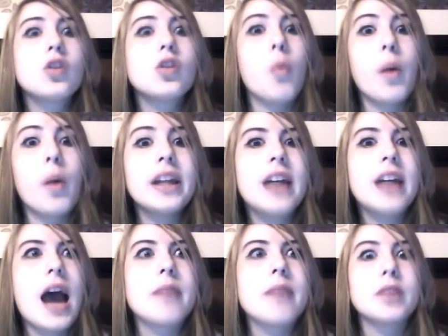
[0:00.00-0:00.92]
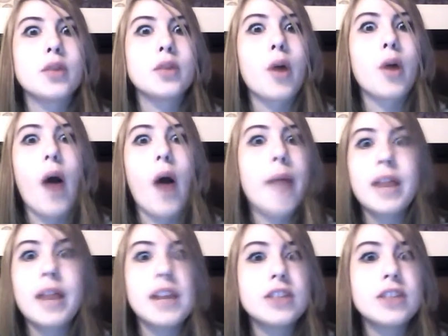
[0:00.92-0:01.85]
20 times in a row. I'm
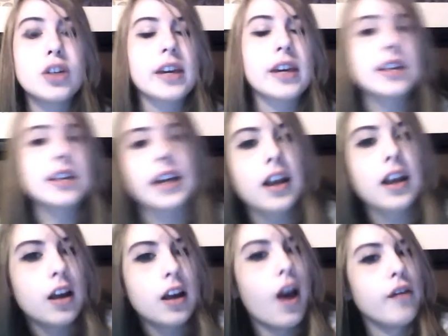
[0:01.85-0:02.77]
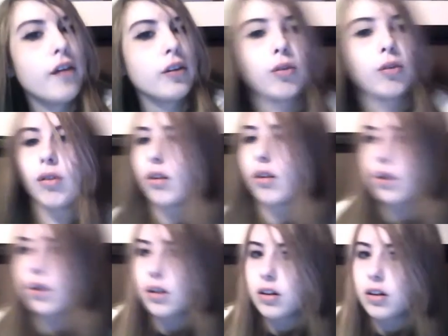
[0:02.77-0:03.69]
not even joking. He's like, f you,
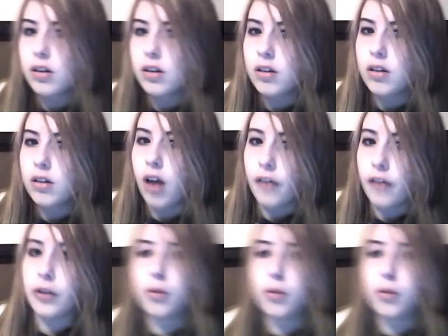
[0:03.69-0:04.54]
f you,